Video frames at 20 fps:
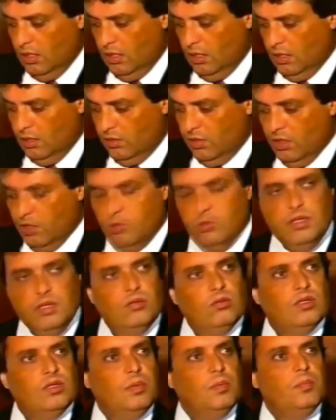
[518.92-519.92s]
security of
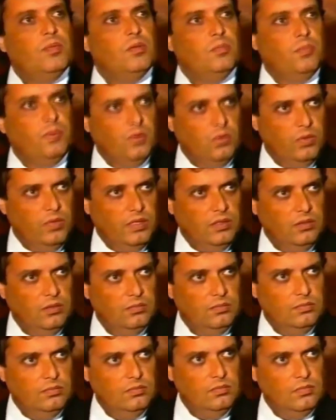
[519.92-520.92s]
the people of Puerto Rico,
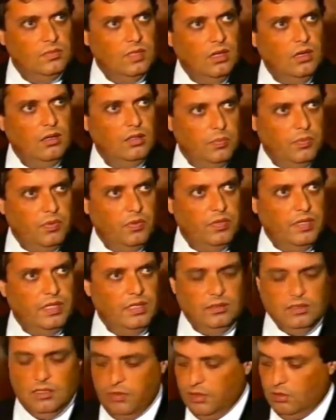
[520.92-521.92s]
on the Puerto Rican
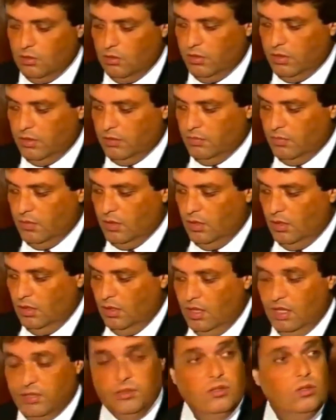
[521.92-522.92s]
territory.
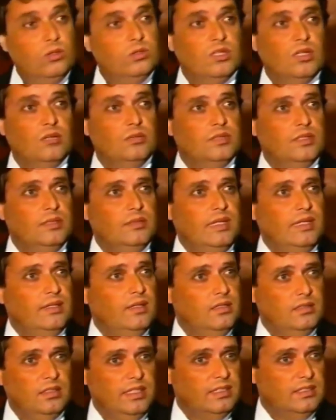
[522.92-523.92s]
As you know, something that
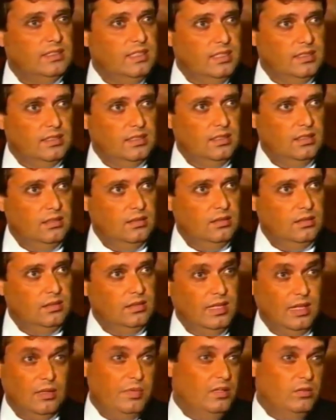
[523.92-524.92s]
doesn't exist
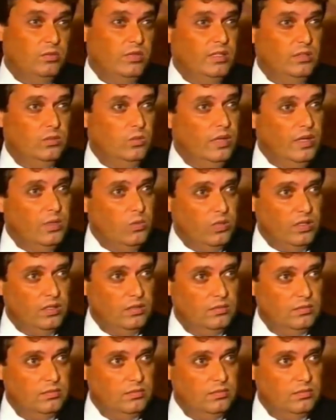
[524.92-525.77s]
can be a threat to anyone.